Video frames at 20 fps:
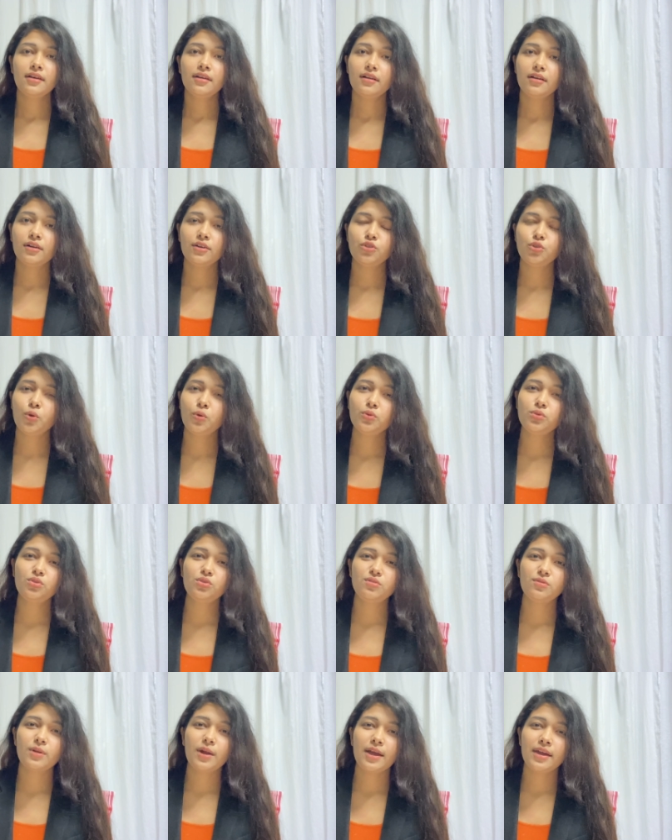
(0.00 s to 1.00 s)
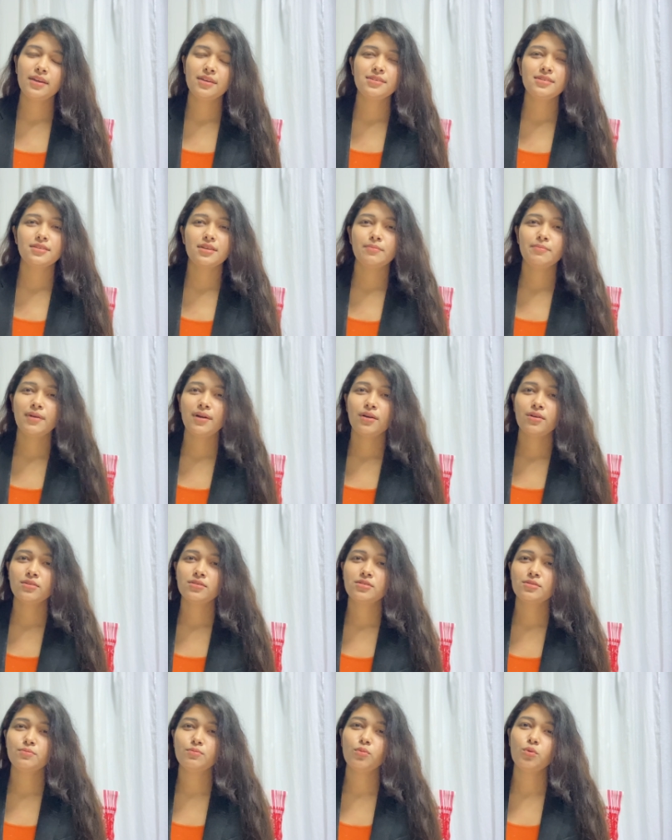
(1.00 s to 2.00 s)
uh, don't write
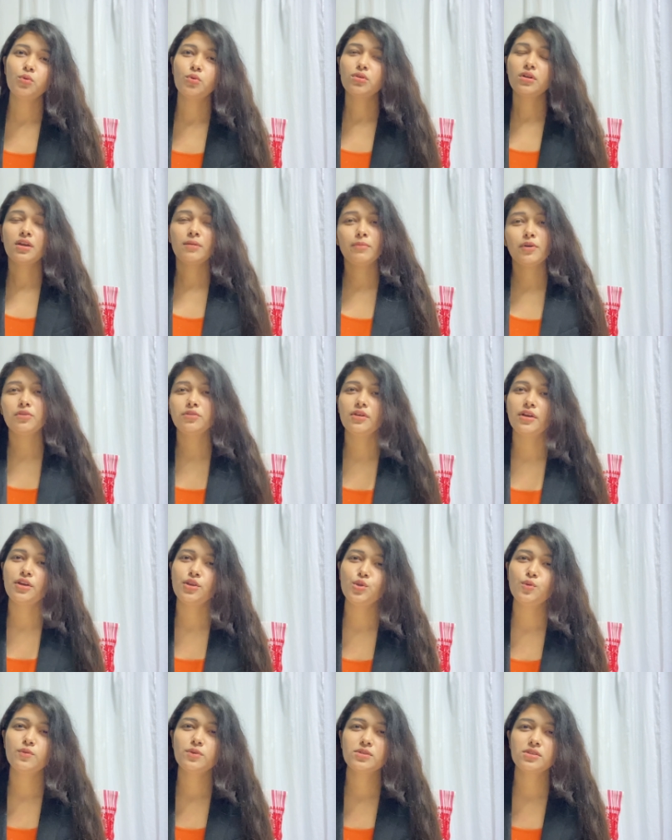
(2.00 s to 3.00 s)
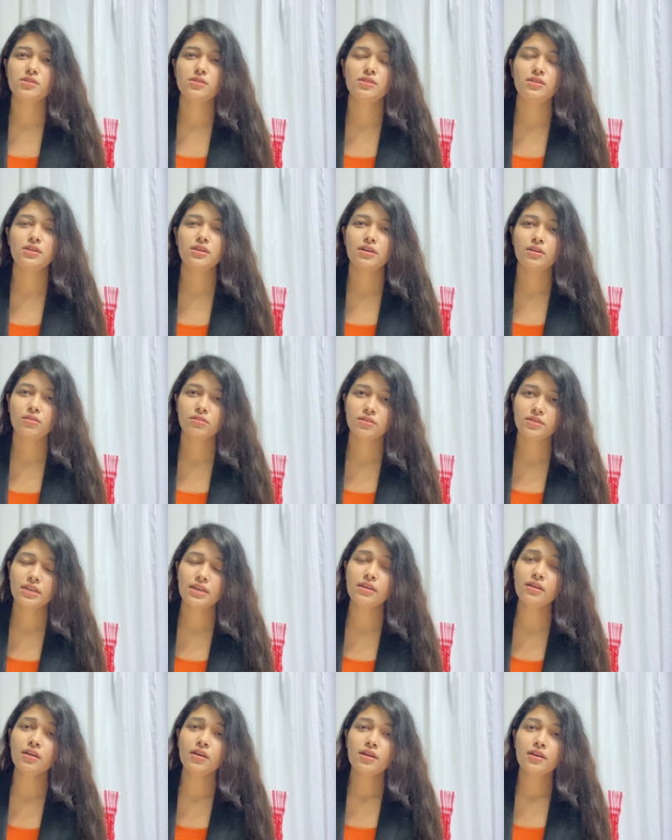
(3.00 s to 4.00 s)
about more about the university or
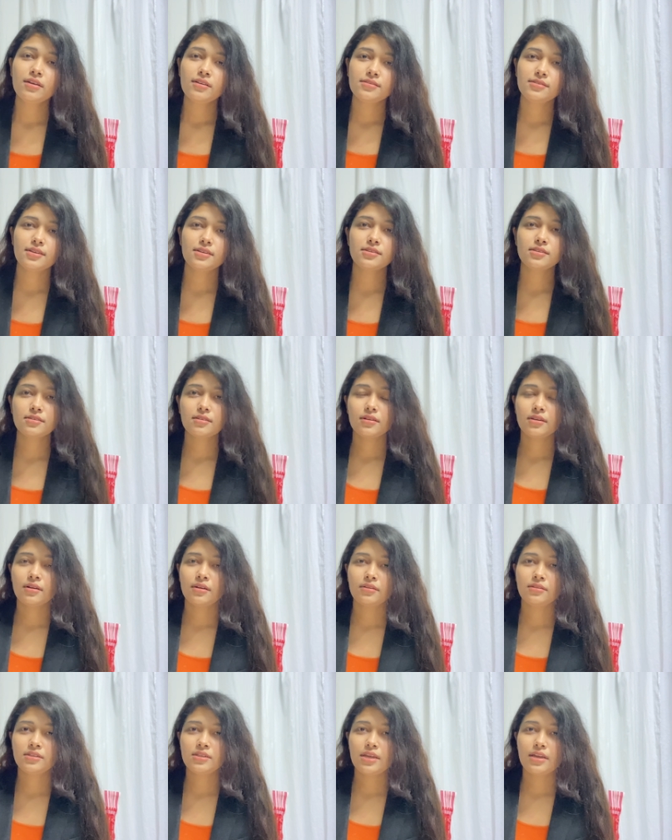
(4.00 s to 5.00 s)
thing just uh,